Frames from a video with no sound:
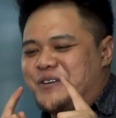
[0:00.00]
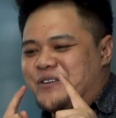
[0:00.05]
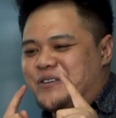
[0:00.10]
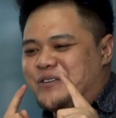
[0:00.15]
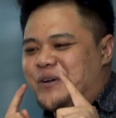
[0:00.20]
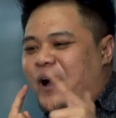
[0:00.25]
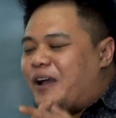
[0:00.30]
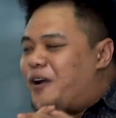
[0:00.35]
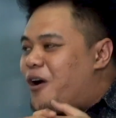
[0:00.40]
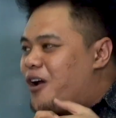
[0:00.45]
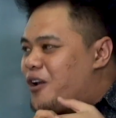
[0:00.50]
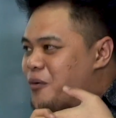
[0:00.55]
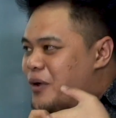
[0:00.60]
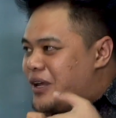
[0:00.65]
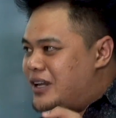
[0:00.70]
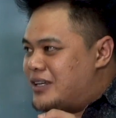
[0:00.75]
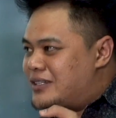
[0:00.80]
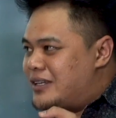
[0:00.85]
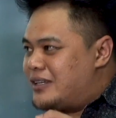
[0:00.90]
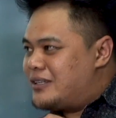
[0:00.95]
So I got the
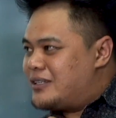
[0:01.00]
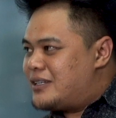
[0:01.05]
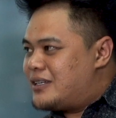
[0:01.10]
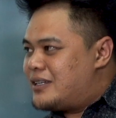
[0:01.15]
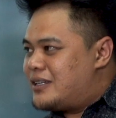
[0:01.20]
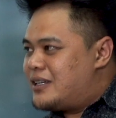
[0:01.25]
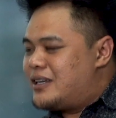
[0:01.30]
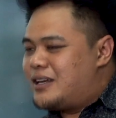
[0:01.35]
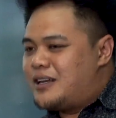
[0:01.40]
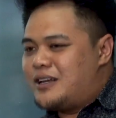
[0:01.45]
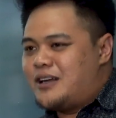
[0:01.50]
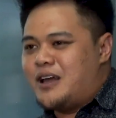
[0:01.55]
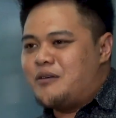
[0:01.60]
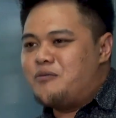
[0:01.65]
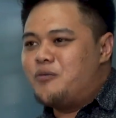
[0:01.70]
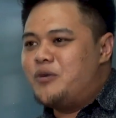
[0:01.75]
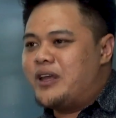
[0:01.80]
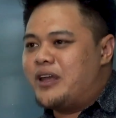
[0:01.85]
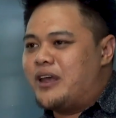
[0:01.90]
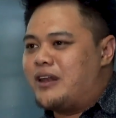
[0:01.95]
weaknesses.
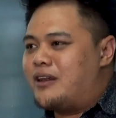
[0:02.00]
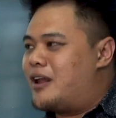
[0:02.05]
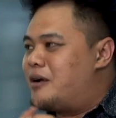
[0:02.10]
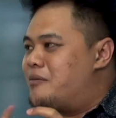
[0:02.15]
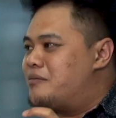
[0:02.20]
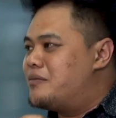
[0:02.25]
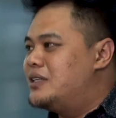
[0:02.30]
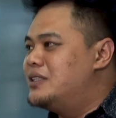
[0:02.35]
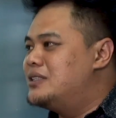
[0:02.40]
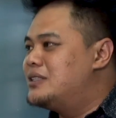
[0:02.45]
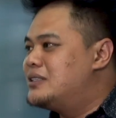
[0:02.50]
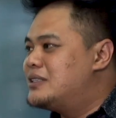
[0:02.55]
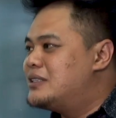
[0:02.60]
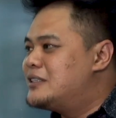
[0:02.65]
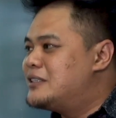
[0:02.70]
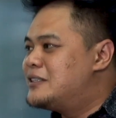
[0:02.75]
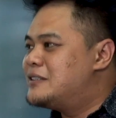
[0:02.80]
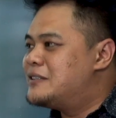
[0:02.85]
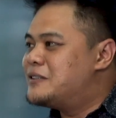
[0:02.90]
I'm weak at numbers.